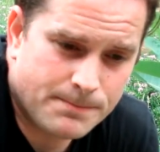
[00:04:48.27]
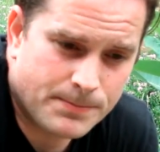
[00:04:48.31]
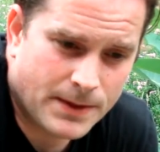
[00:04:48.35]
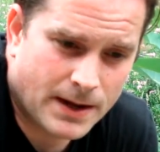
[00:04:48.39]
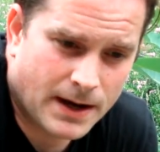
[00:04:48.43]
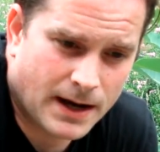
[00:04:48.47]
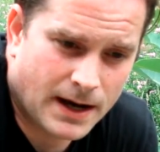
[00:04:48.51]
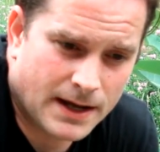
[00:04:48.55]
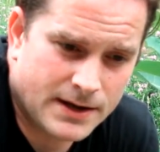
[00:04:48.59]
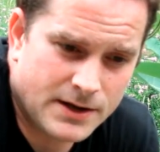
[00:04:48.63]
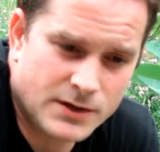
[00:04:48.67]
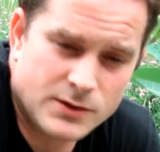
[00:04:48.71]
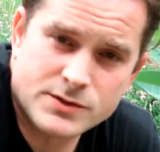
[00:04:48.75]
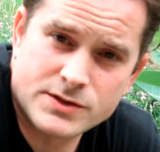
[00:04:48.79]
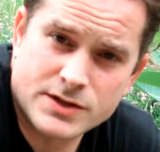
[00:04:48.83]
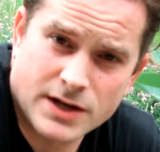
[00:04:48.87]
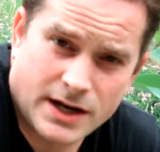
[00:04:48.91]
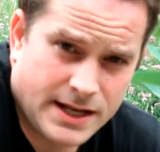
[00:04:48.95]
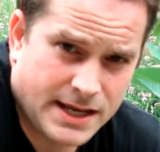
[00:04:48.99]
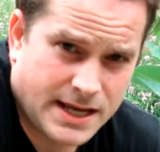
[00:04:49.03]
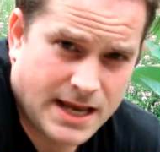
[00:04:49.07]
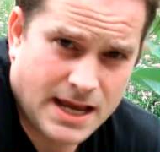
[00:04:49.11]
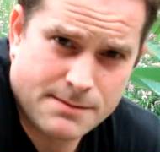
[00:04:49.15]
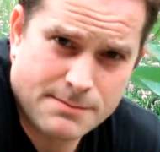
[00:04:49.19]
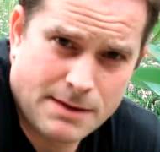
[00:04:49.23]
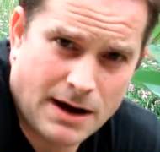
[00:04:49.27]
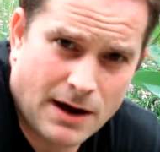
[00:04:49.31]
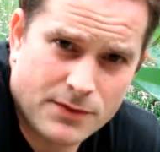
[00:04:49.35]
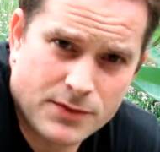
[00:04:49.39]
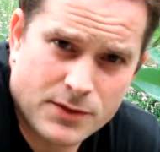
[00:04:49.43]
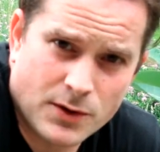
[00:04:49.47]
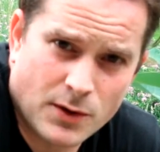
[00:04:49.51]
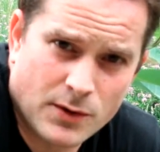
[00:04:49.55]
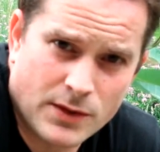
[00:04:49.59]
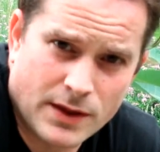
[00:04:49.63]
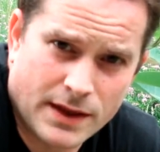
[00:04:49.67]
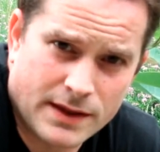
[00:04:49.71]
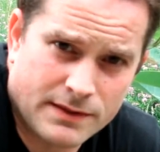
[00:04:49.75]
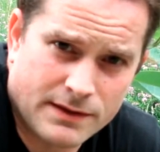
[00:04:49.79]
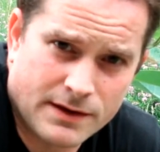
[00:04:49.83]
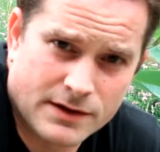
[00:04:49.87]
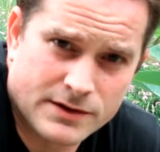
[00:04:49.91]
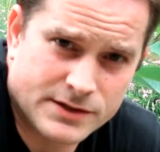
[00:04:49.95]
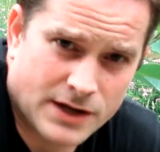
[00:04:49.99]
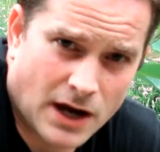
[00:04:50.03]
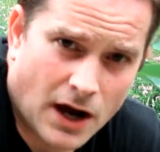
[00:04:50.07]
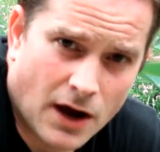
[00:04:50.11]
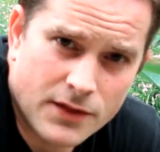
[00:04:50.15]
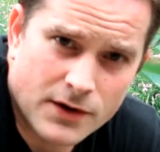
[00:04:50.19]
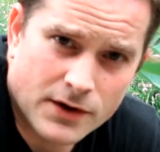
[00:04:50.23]
A new study came out, though, that
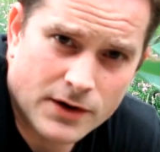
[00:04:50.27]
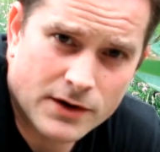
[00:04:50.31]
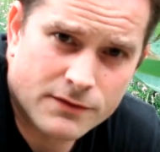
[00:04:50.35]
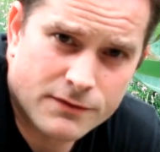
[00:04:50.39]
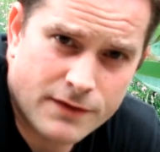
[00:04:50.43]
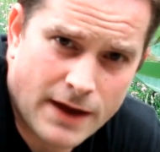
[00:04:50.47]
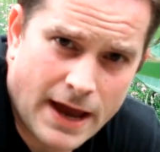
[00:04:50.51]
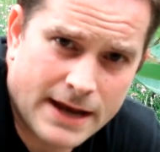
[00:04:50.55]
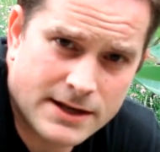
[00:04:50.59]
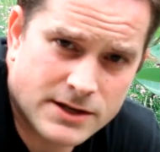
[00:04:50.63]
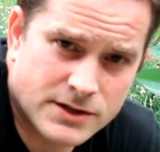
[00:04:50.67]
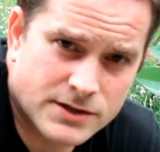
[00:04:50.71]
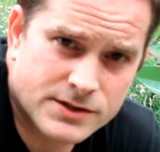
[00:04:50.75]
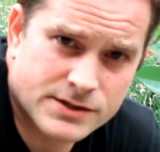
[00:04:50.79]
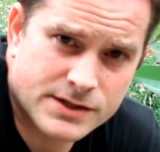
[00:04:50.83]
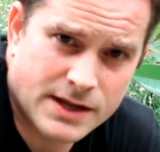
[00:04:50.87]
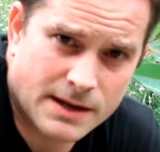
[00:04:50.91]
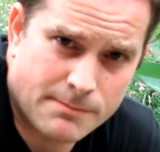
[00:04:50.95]
there's other factors